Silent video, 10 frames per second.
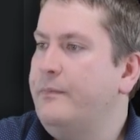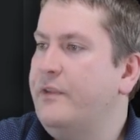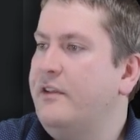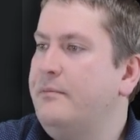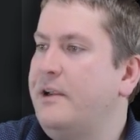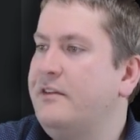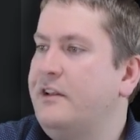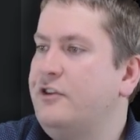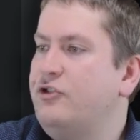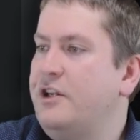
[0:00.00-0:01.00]
And this
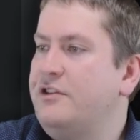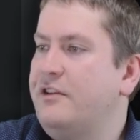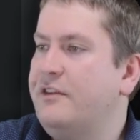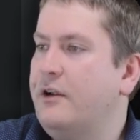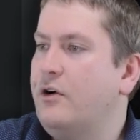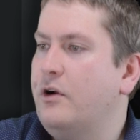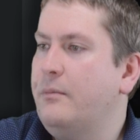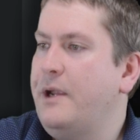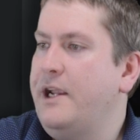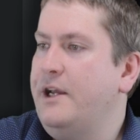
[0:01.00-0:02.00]
basically changes the
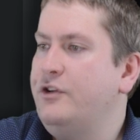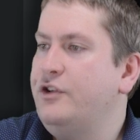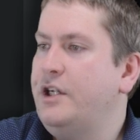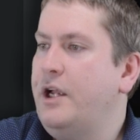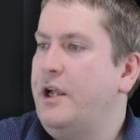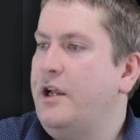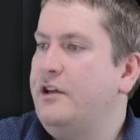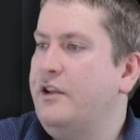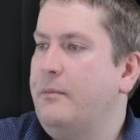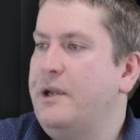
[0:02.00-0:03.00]
current page
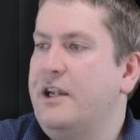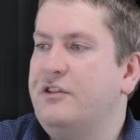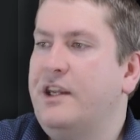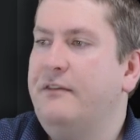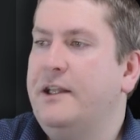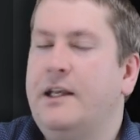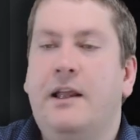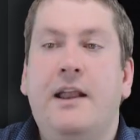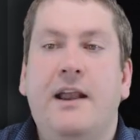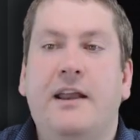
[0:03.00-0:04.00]
to the page given,